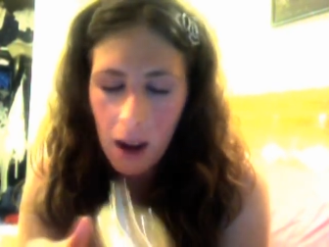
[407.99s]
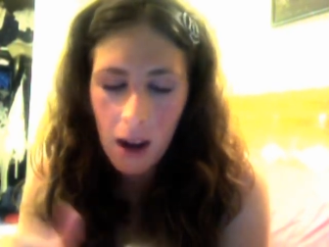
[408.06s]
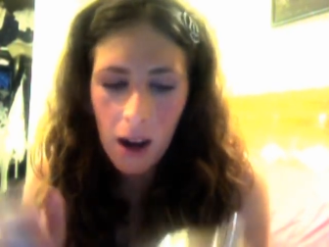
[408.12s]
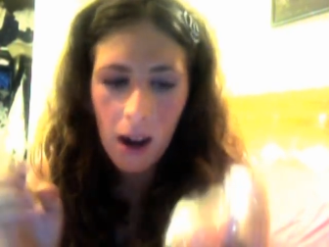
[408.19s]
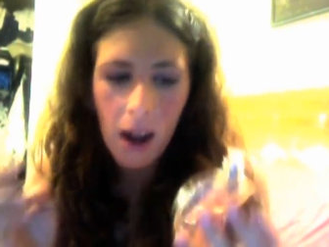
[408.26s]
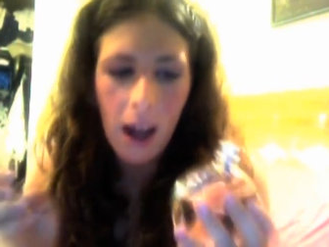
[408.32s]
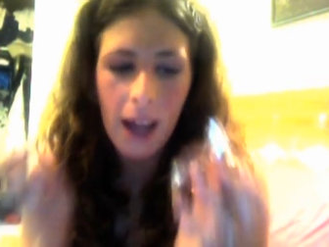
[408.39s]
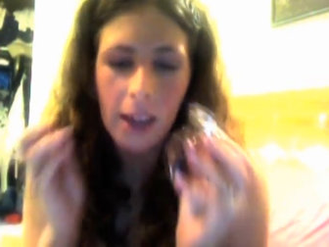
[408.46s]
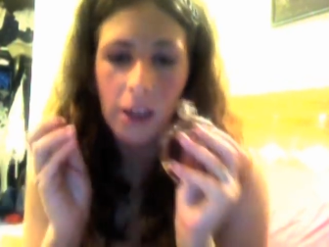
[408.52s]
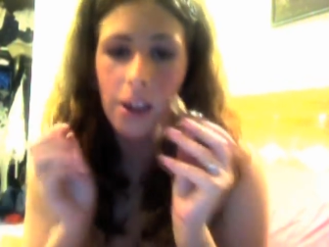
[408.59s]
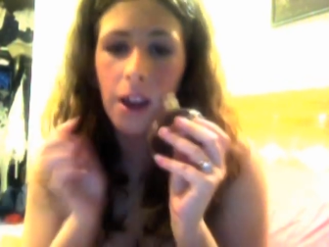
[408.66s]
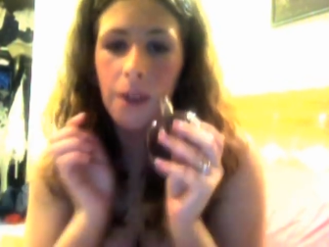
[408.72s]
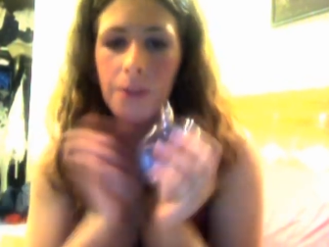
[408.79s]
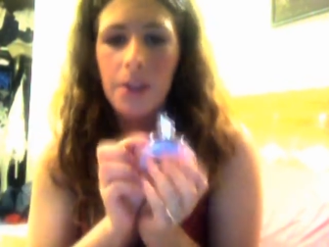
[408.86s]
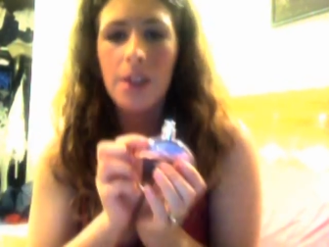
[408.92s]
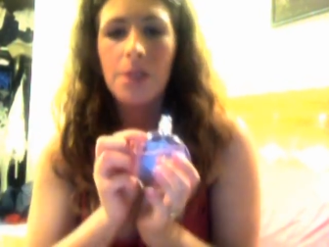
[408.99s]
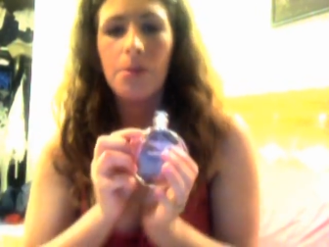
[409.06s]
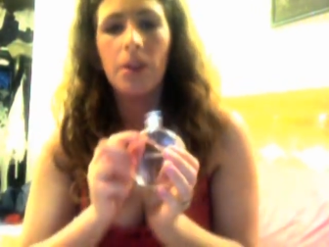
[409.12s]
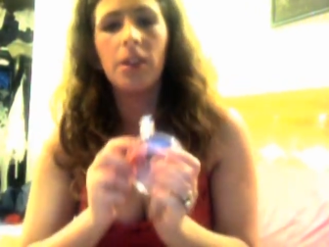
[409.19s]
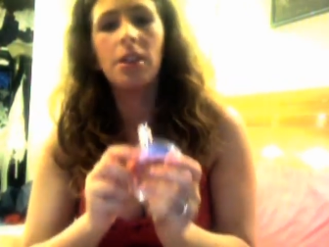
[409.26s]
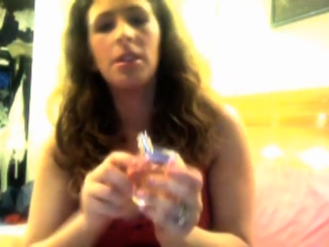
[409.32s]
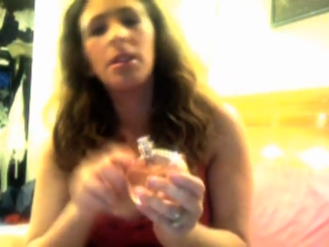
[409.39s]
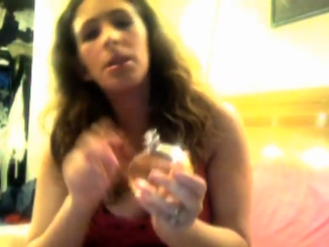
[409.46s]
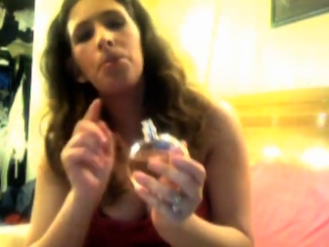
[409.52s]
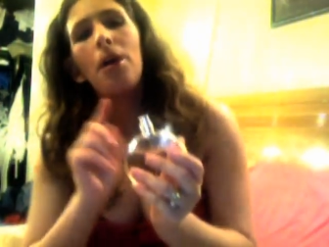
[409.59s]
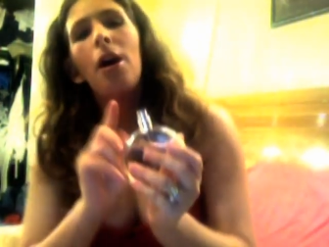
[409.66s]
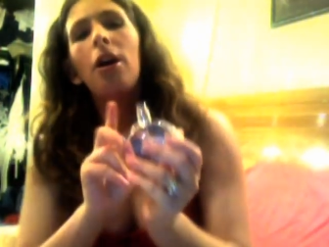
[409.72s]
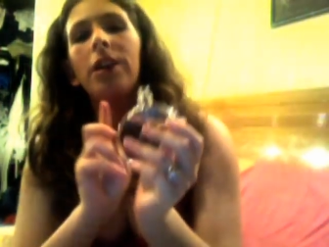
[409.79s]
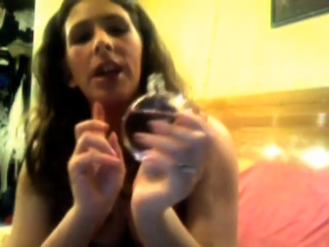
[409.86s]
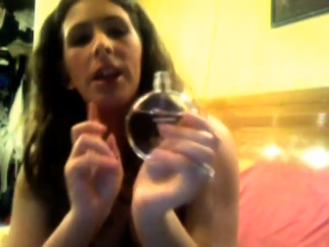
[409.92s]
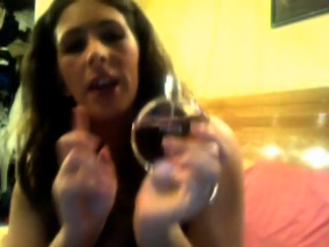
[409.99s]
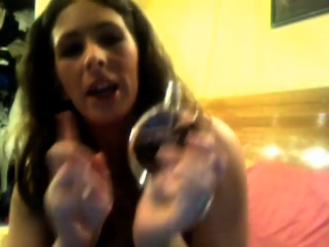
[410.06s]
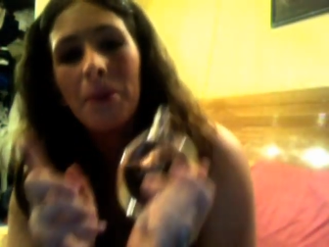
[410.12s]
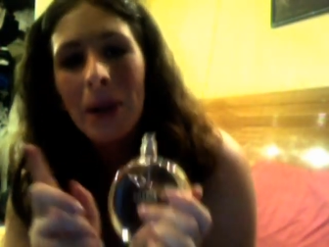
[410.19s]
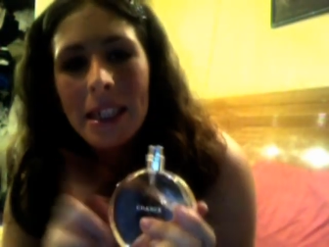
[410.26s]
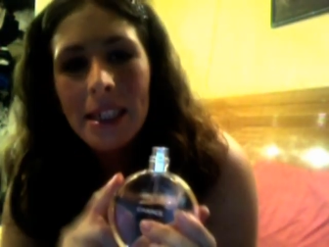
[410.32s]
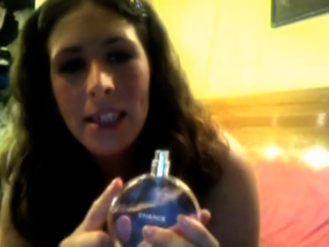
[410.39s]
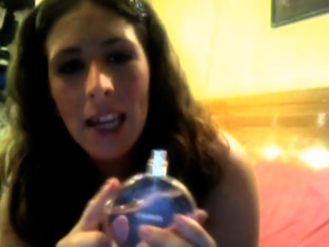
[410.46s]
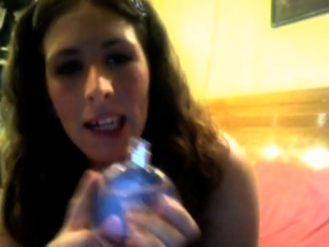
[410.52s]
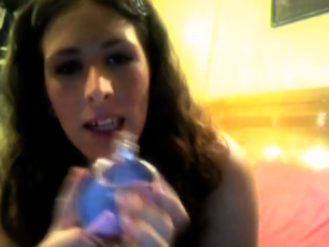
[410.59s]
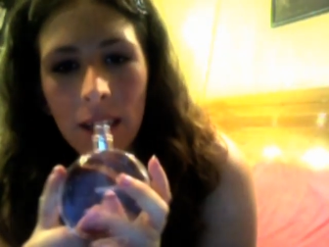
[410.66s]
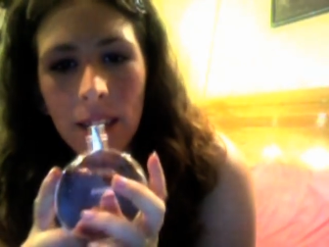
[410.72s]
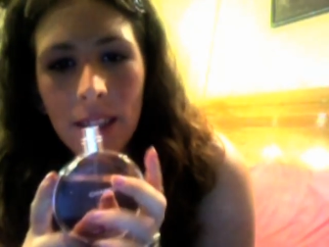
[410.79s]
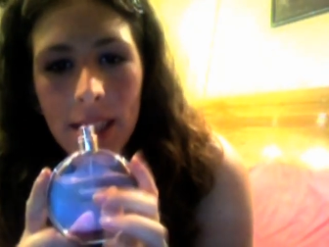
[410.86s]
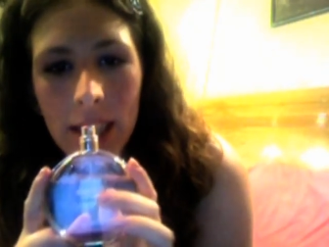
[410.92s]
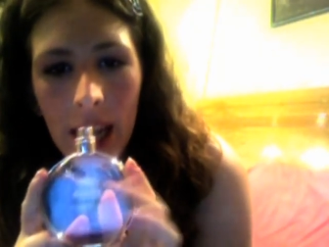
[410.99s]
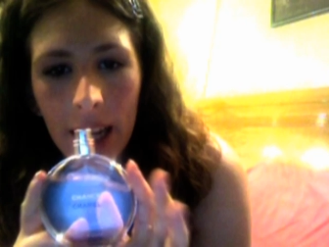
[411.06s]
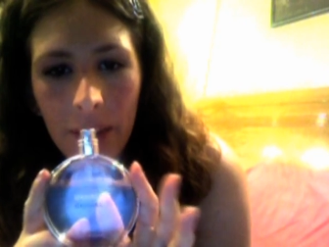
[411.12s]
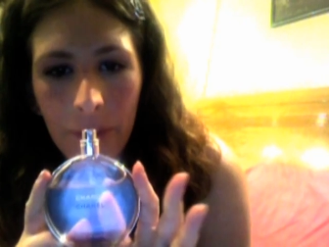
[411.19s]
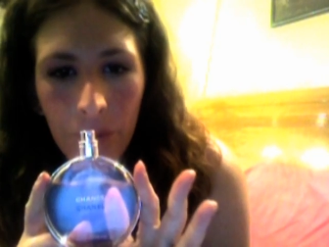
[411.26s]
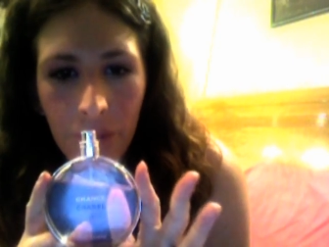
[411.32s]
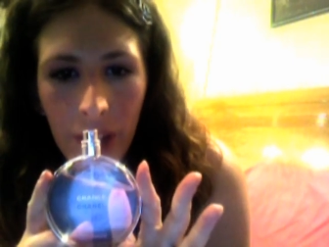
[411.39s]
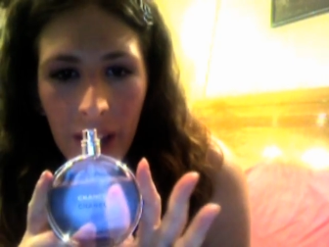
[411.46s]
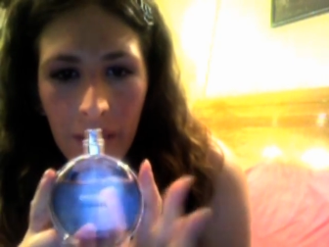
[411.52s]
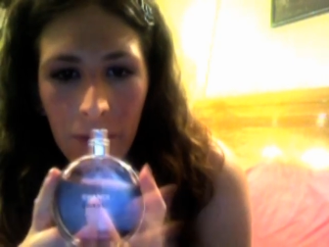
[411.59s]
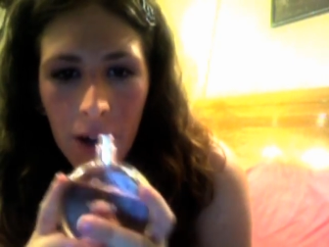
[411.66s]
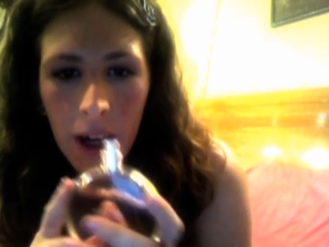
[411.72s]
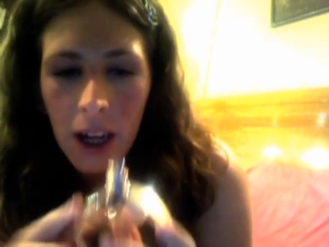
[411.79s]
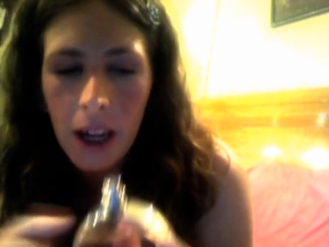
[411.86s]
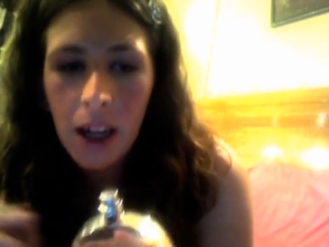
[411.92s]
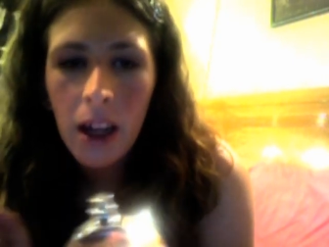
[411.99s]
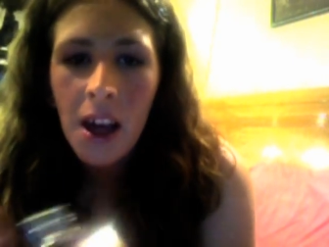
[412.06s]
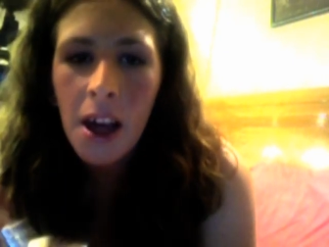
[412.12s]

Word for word: I love this one. This is probably like my sec second favorite